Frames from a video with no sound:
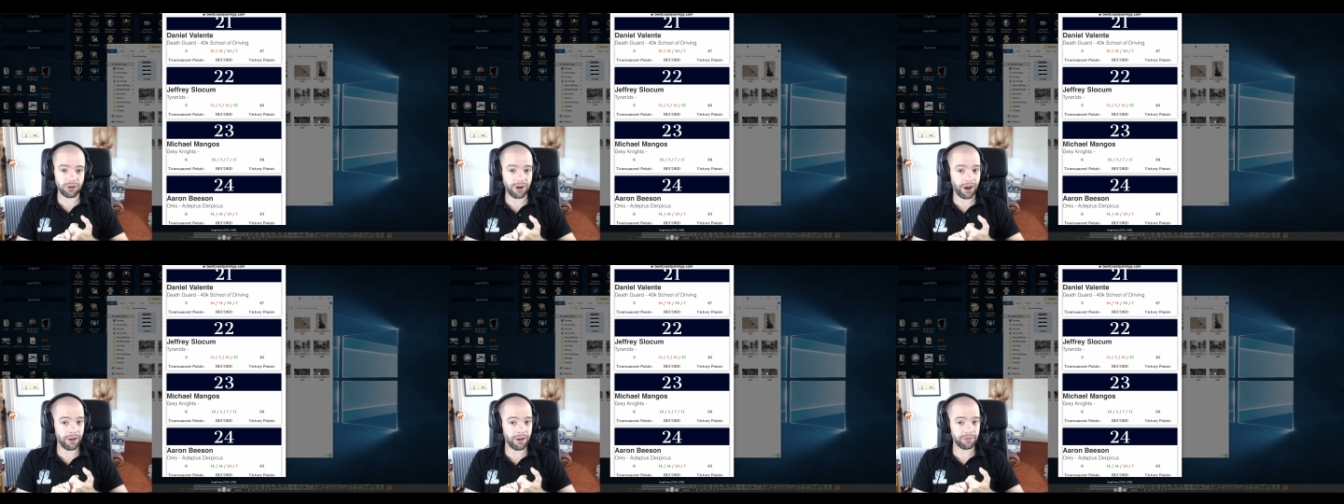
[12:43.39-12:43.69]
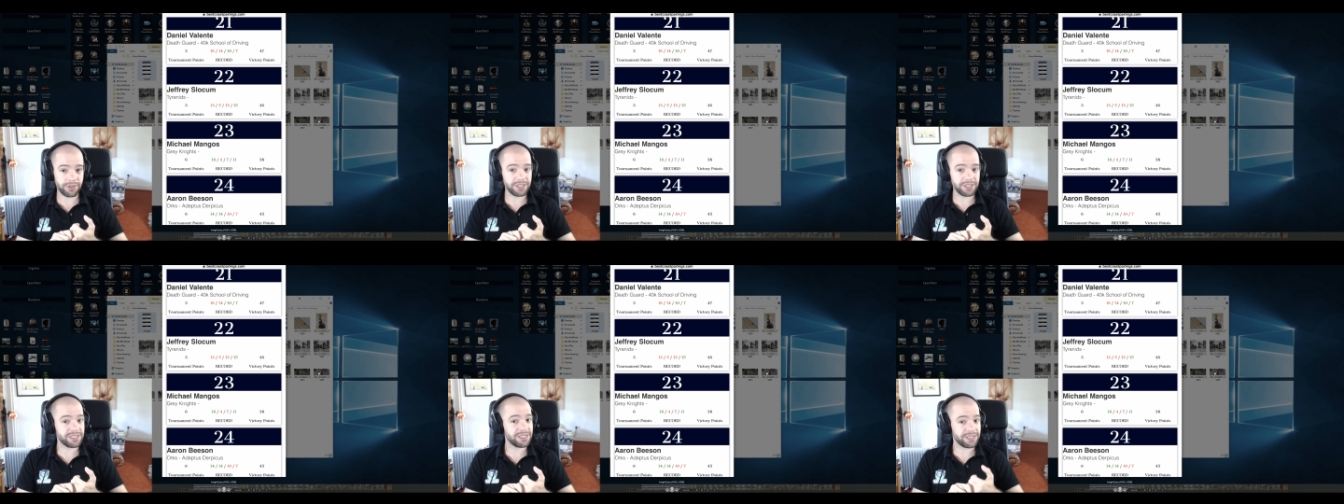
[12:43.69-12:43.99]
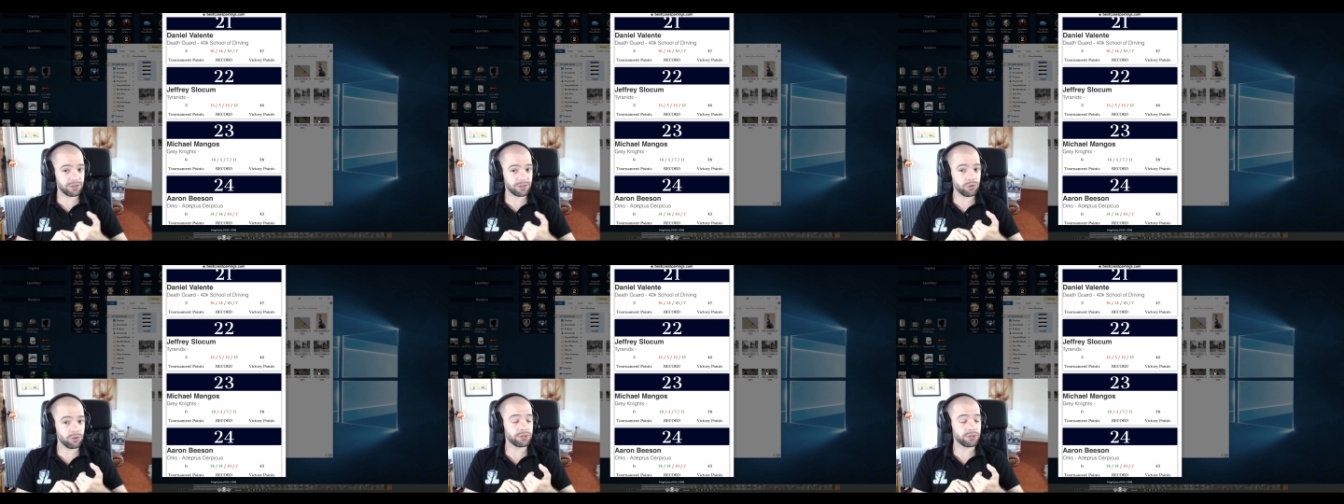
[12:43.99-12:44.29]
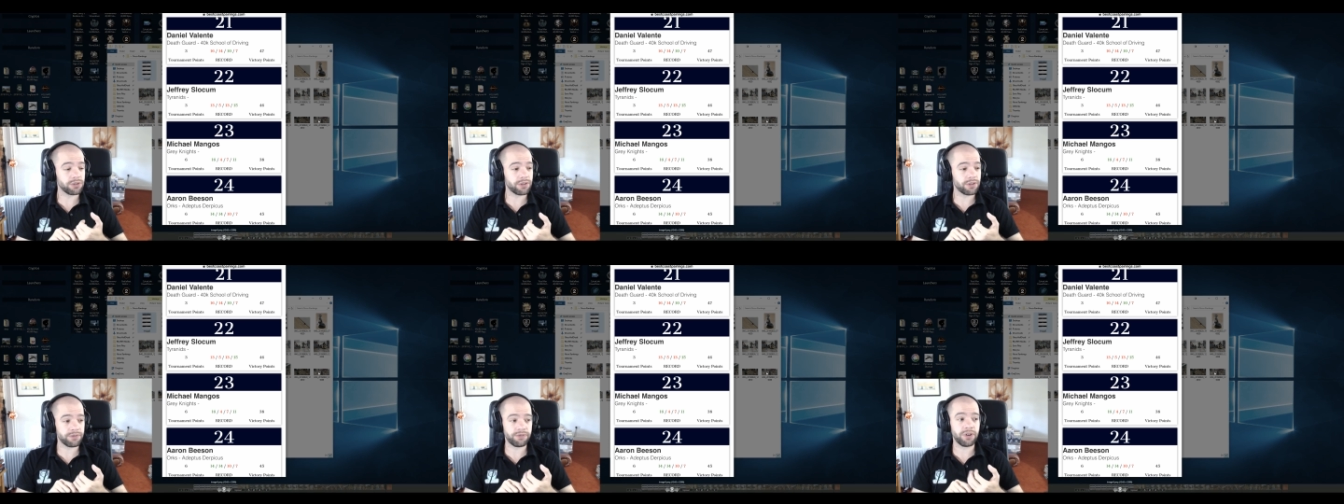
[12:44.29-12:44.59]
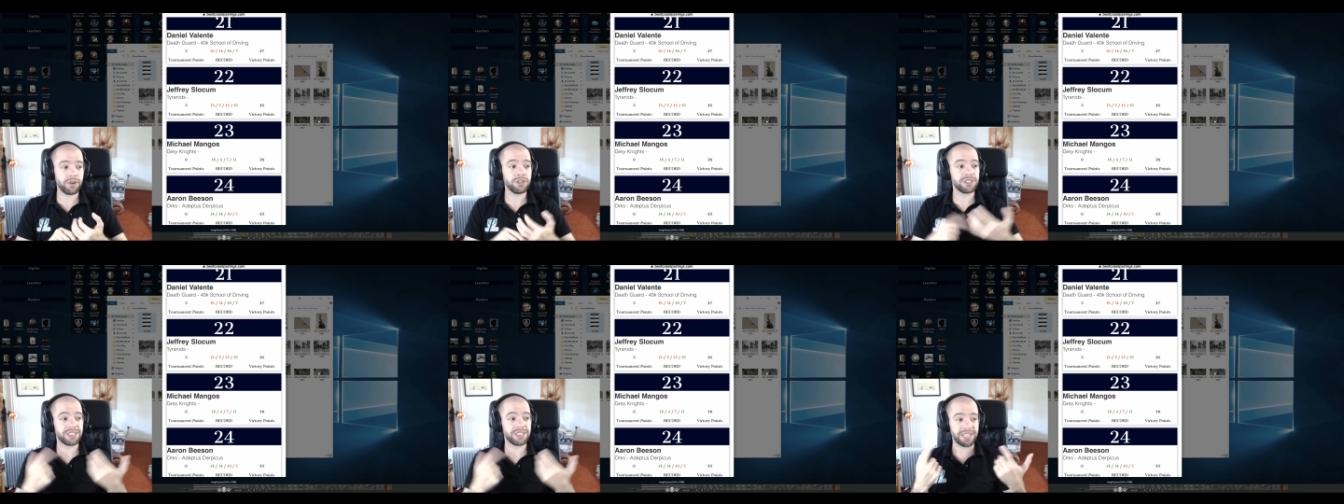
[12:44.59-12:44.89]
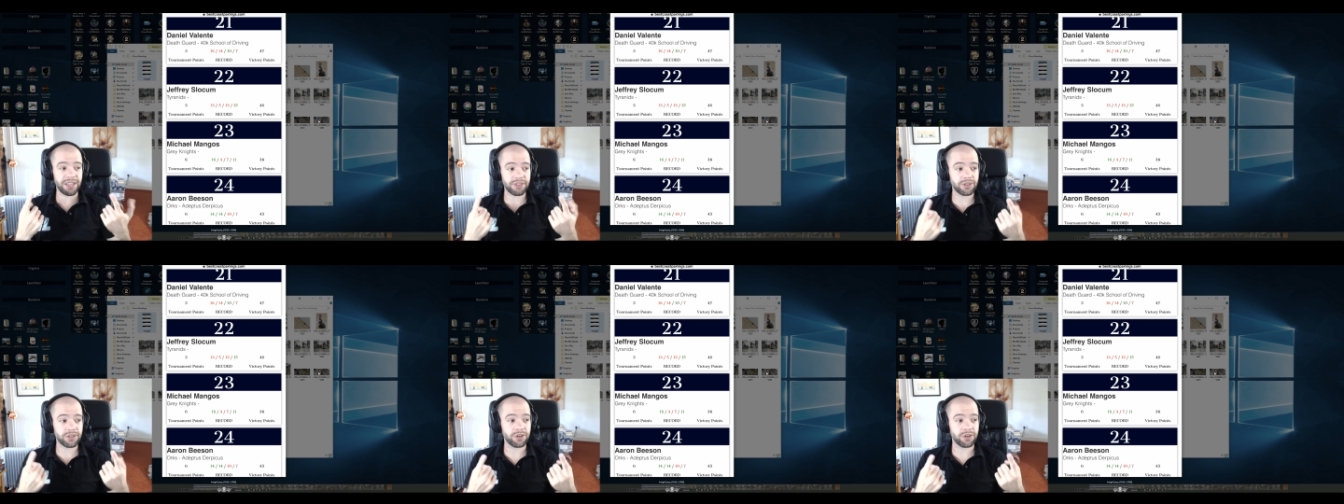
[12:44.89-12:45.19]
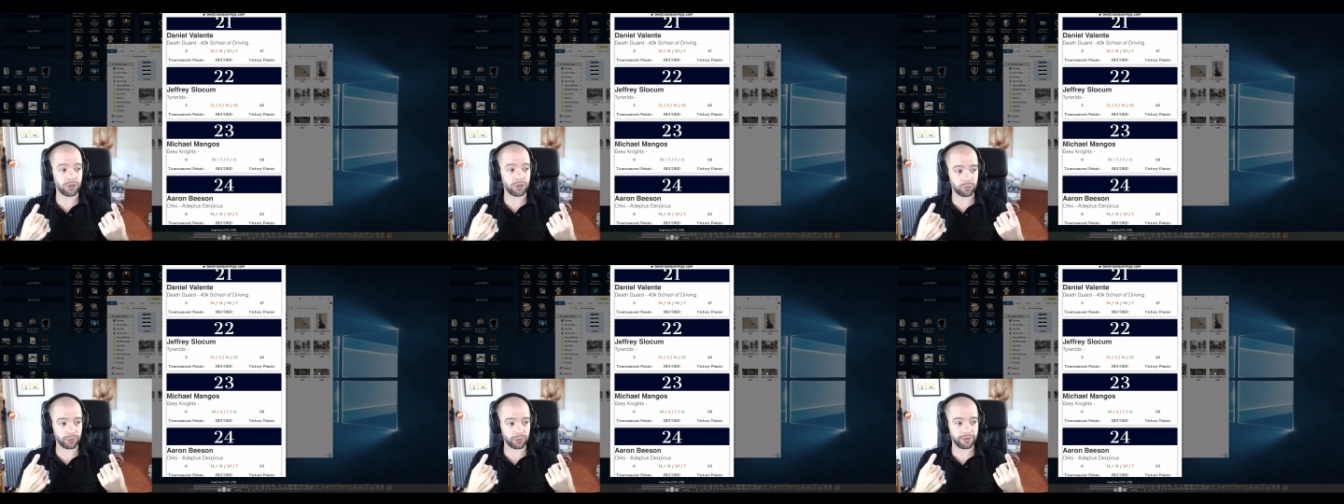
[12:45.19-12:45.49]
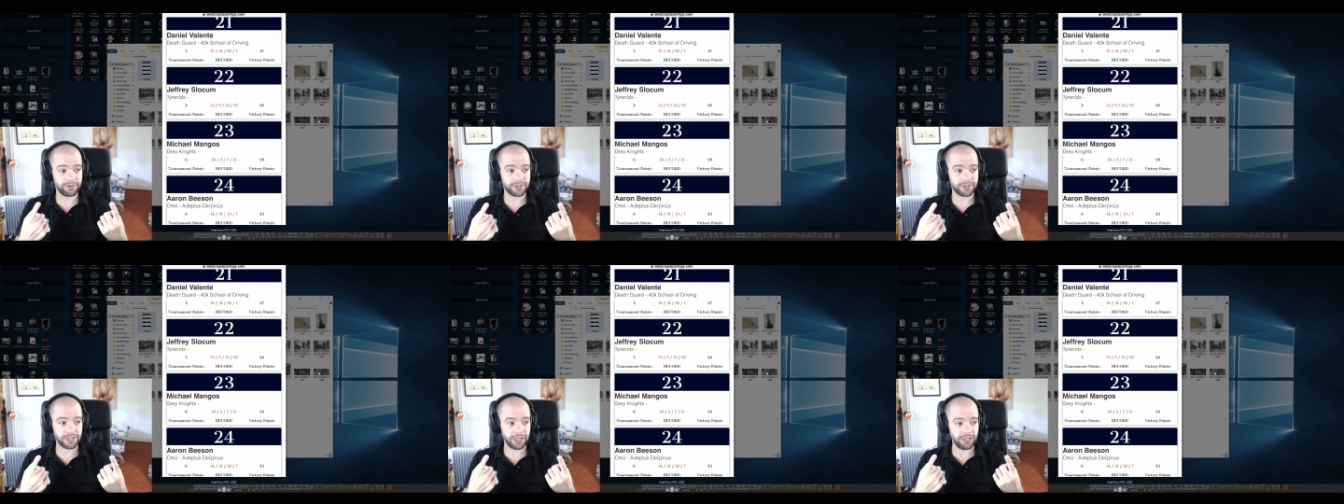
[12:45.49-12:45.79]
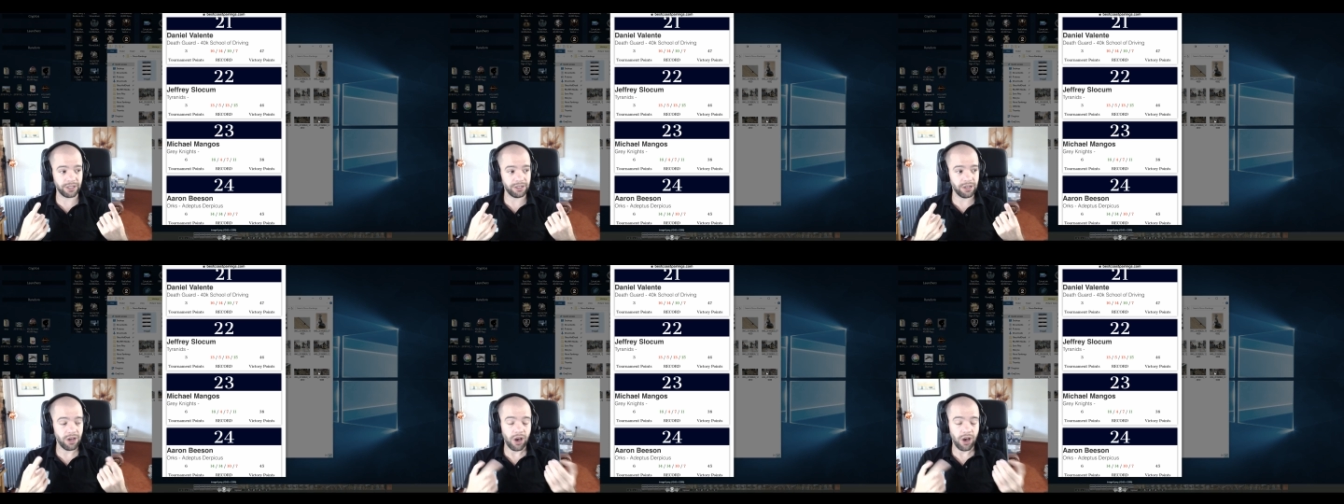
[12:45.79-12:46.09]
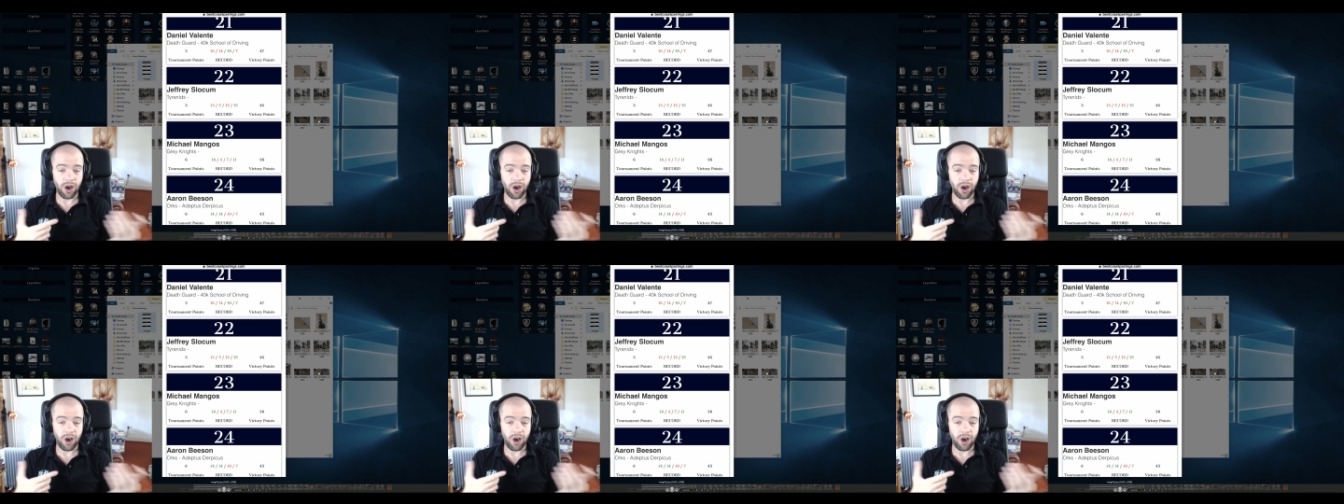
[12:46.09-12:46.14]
I, this is also the first Death Guard we've seen.